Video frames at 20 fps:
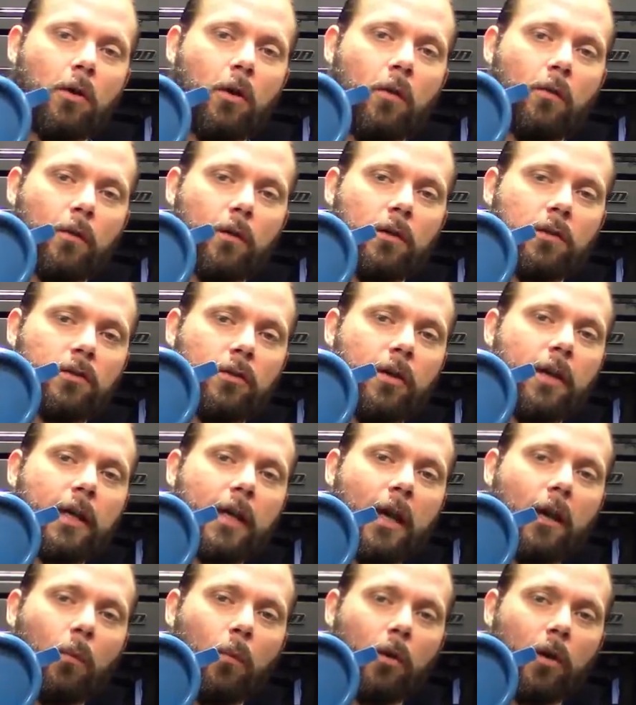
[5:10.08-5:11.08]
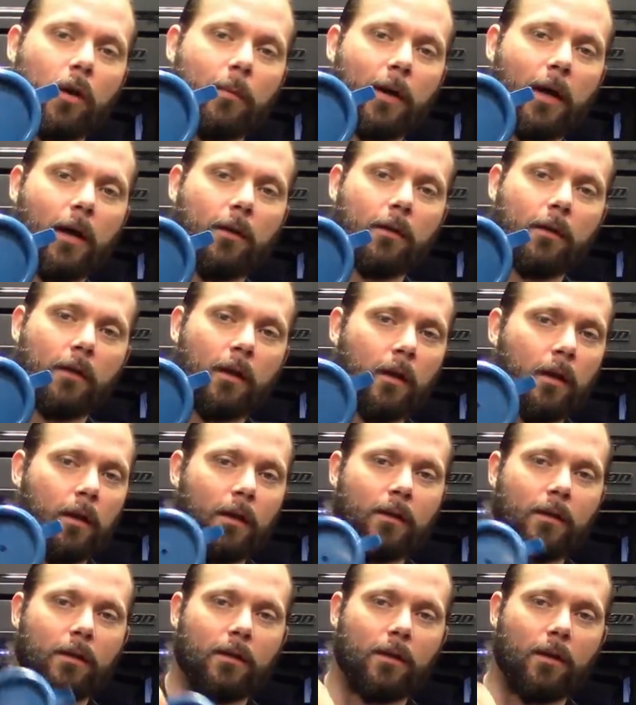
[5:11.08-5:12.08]
over, so you gotta worry about,
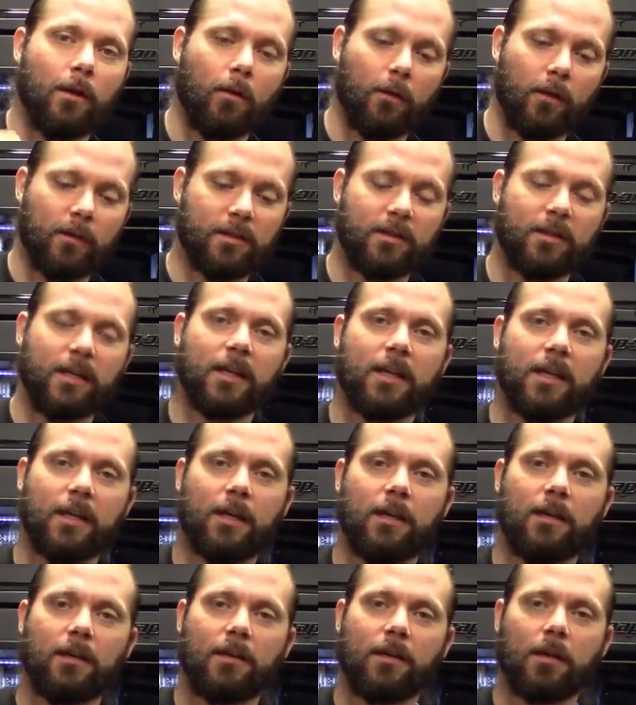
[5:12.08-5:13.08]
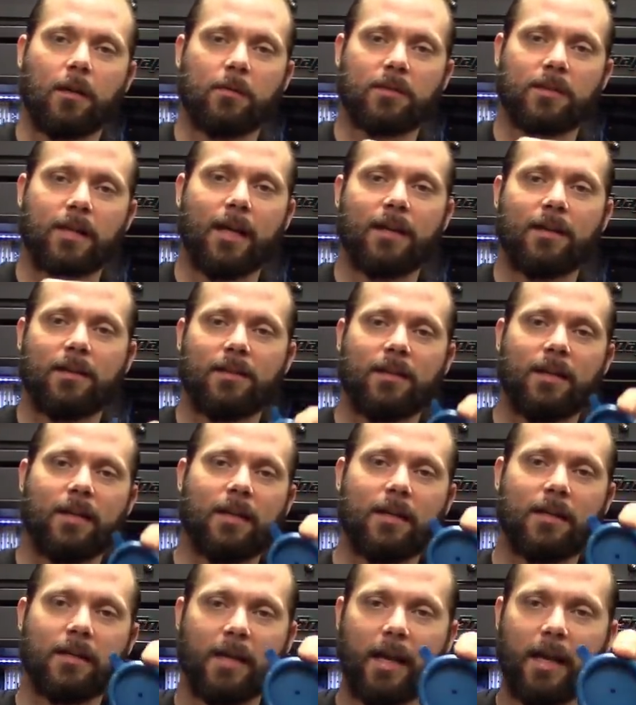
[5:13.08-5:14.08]
you know, the sticky, double-sided
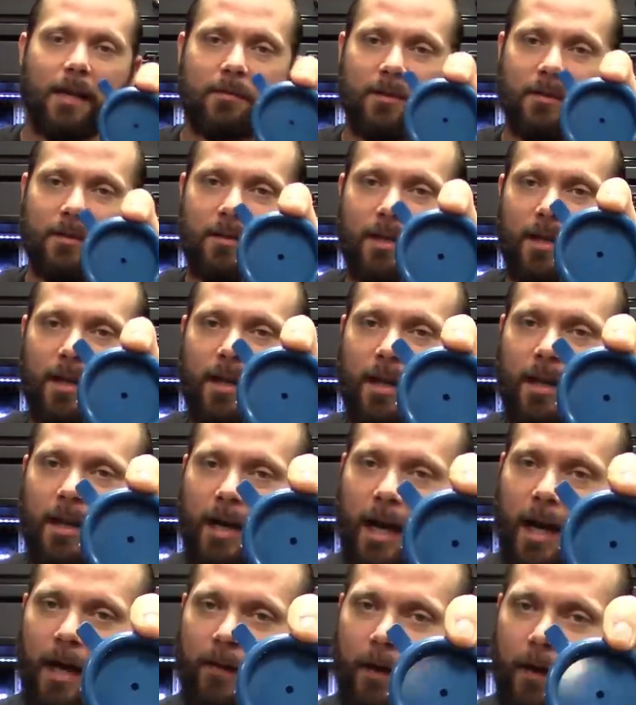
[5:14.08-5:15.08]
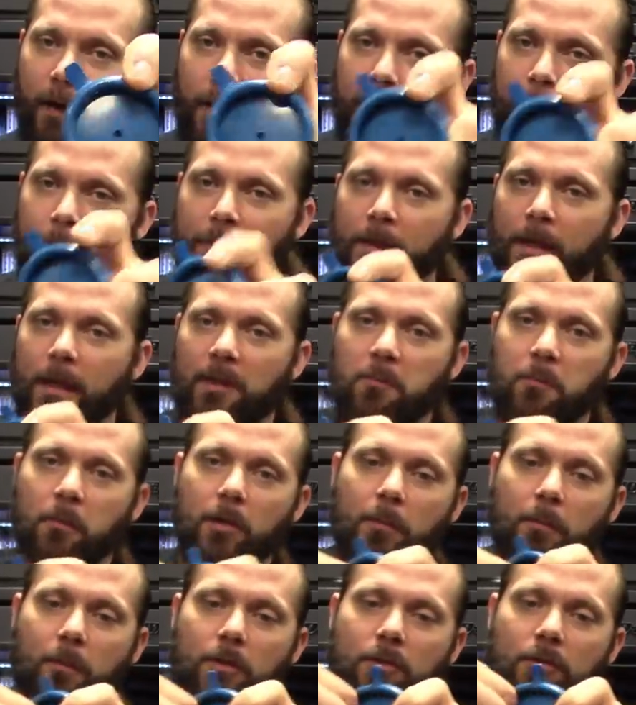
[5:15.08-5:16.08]
sticky tapes and sticking it on there. It's
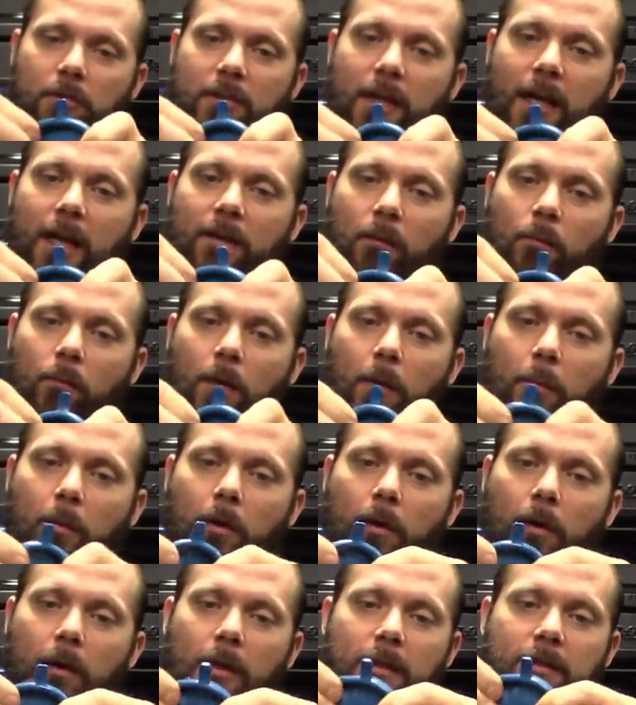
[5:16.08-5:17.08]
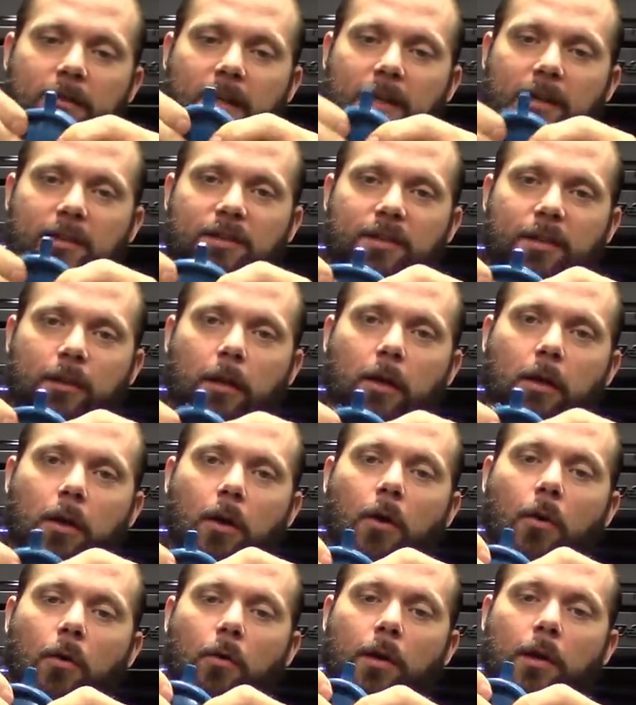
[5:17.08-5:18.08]
pretty much just got the rubber, it's like a
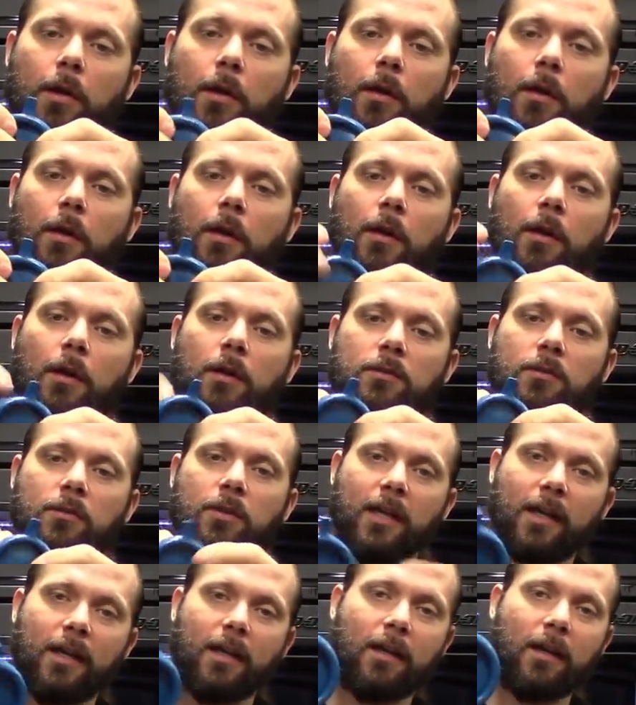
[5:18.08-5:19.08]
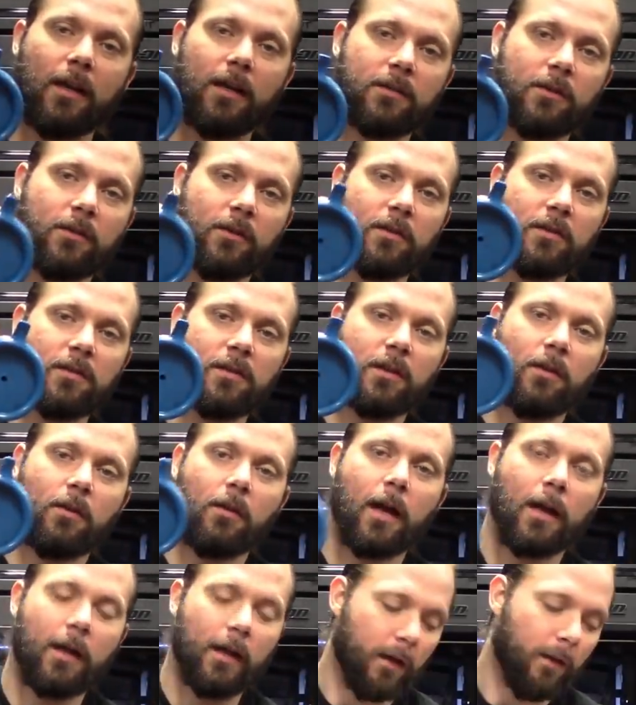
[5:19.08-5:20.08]
silicone, so you get a nice good seal
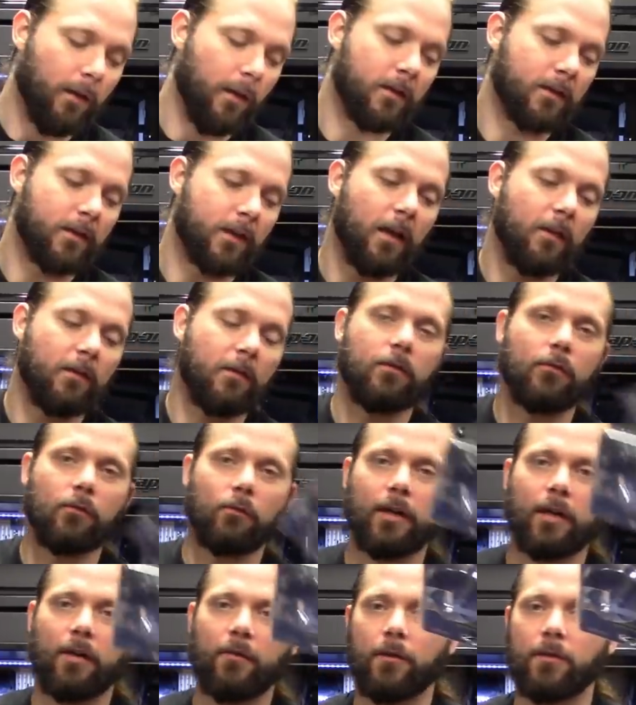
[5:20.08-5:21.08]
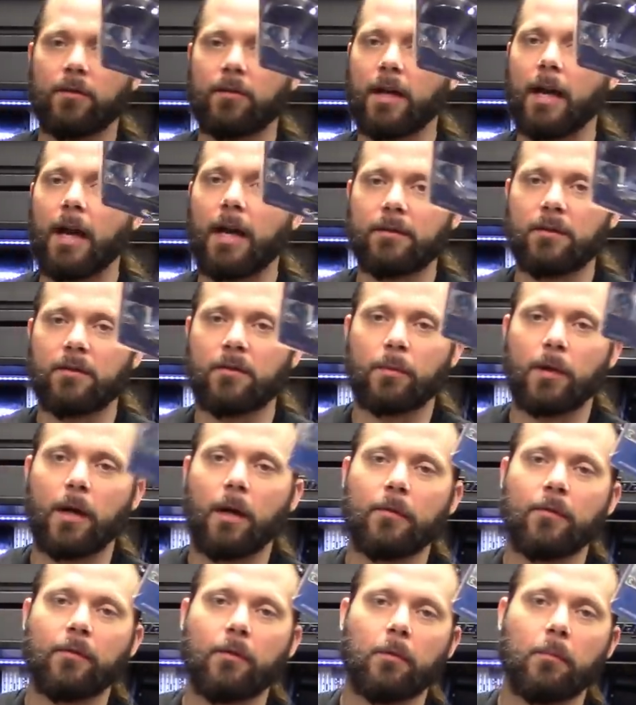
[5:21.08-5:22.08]
on it, and then it's got three different sizes,
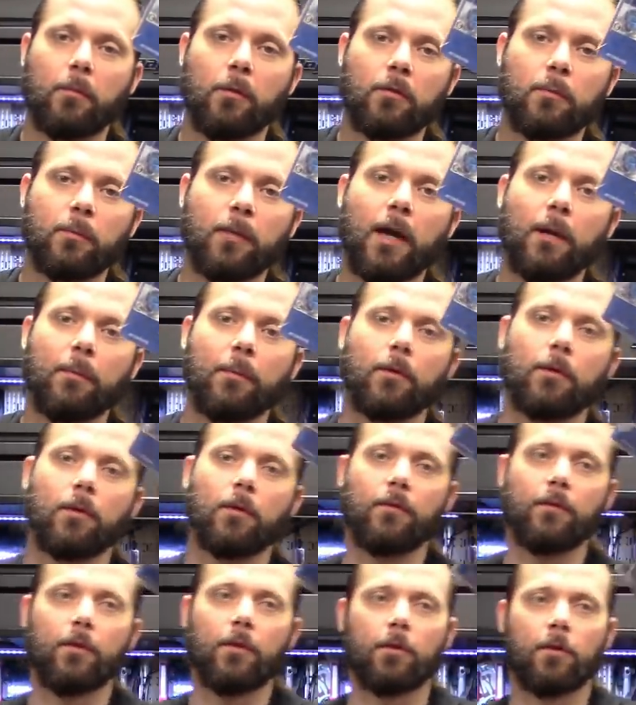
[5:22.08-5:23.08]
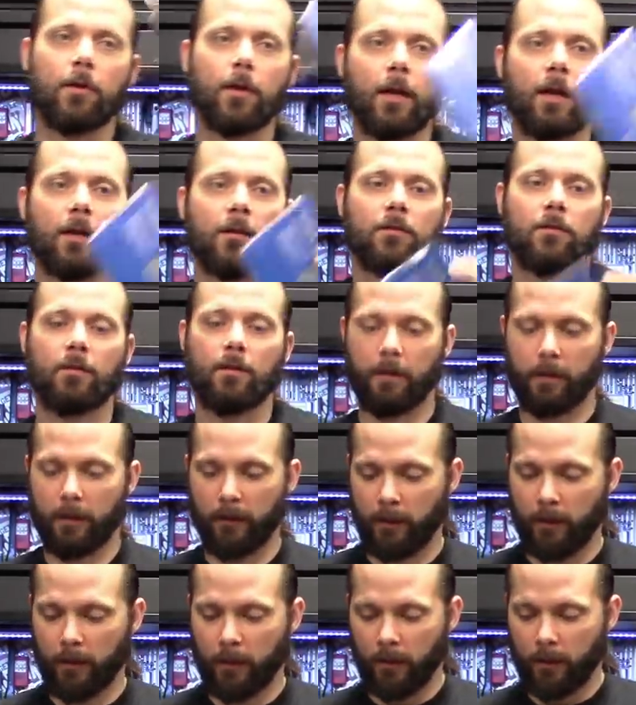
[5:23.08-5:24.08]
probably for the most popular filler necks.
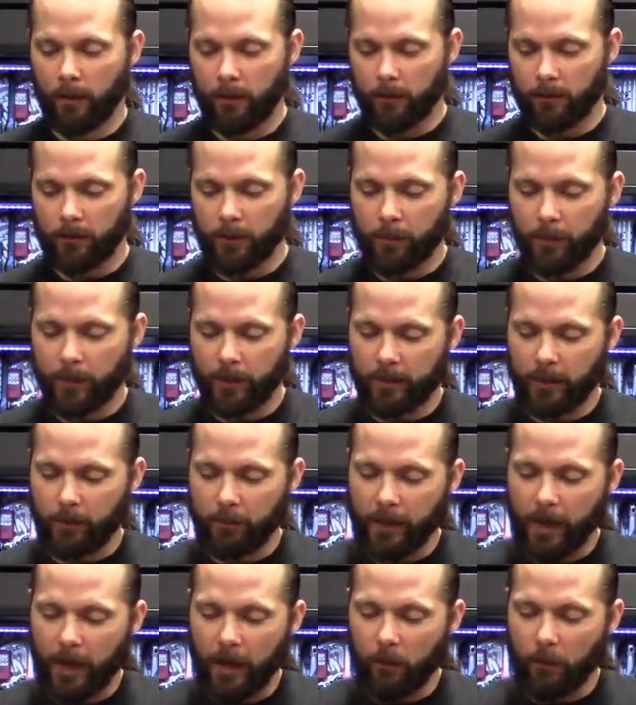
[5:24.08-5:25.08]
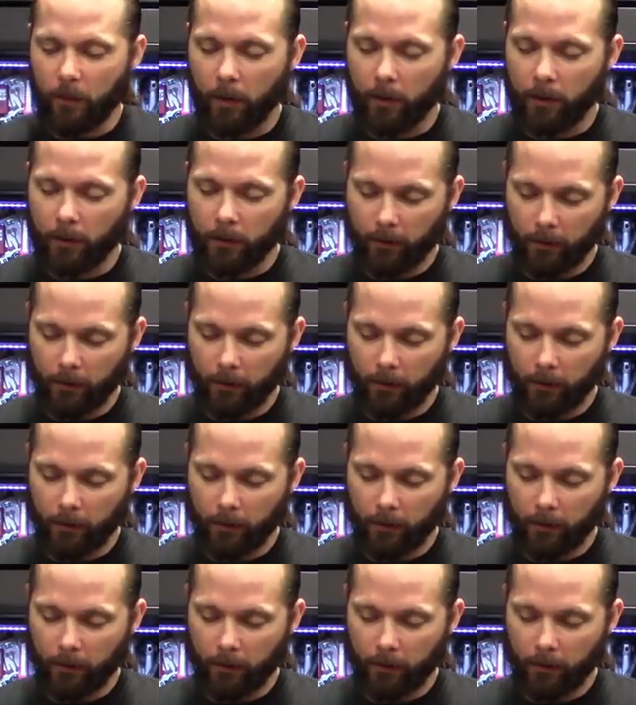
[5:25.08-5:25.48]
So I picked up that one.